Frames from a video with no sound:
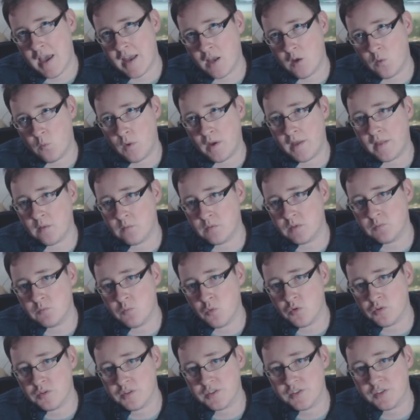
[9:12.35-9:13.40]
in a way that was
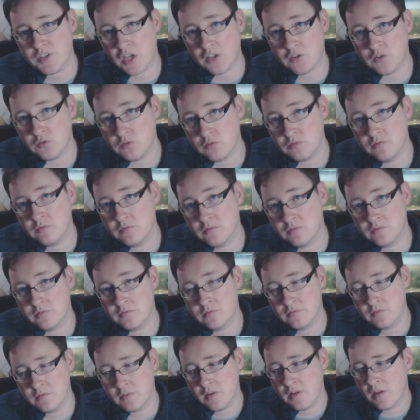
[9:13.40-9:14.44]
more subtle
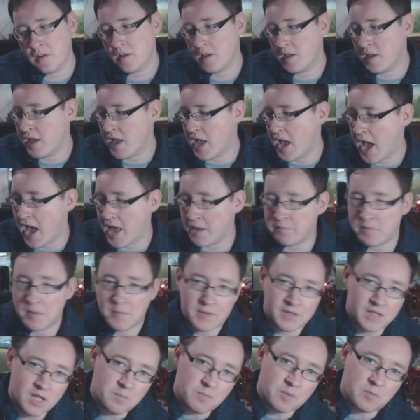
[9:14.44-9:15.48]
and
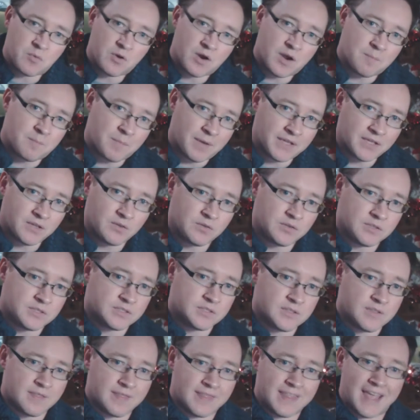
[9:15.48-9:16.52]
maybe a little bit more ambiguous,